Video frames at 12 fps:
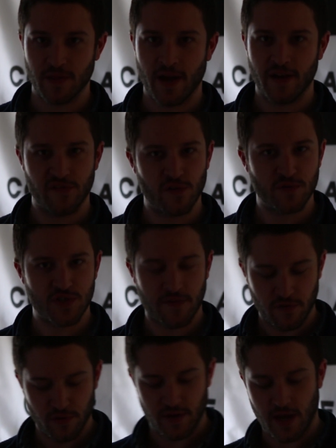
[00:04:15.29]
lines don't just have
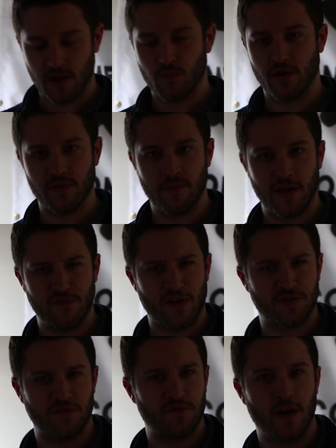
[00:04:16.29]
to look at, well, the
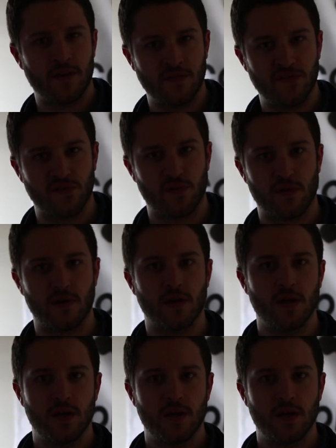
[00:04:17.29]
manufacture of guns or